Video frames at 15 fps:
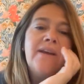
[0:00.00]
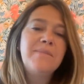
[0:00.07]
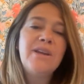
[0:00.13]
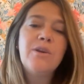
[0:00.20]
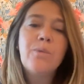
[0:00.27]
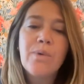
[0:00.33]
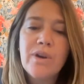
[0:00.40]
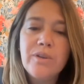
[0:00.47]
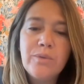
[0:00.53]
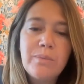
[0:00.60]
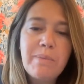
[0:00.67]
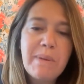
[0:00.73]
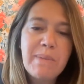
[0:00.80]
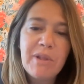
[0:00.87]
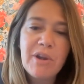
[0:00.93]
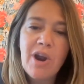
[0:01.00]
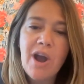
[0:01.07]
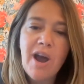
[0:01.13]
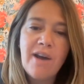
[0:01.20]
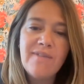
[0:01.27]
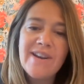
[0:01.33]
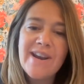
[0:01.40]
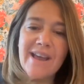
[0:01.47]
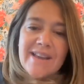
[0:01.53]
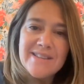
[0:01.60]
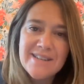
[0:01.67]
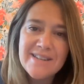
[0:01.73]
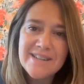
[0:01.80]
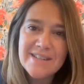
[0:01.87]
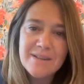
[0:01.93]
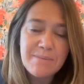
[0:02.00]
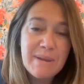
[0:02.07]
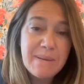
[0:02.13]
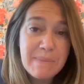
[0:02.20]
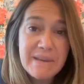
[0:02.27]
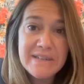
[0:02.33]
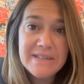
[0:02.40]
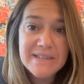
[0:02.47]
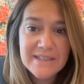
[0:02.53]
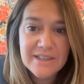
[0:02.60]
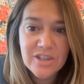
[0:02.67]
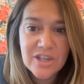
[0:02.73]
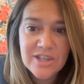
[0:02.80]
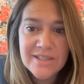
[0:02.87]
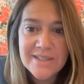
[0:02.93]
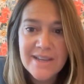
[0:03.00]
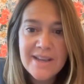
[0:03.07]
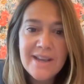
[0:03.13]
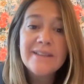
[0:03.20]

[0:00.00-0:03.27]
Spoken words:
In a world where people are often hesitant to make big decisions,